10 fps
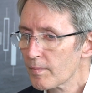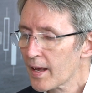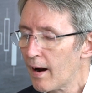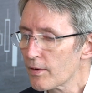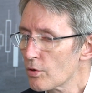
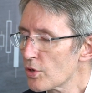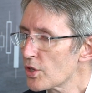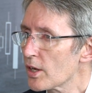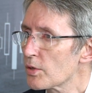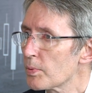
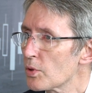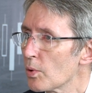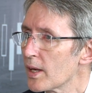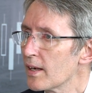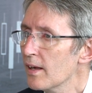characteristics
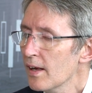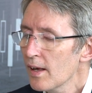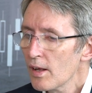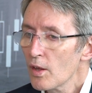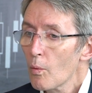between
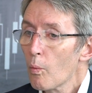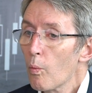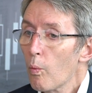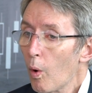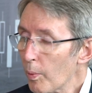
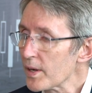what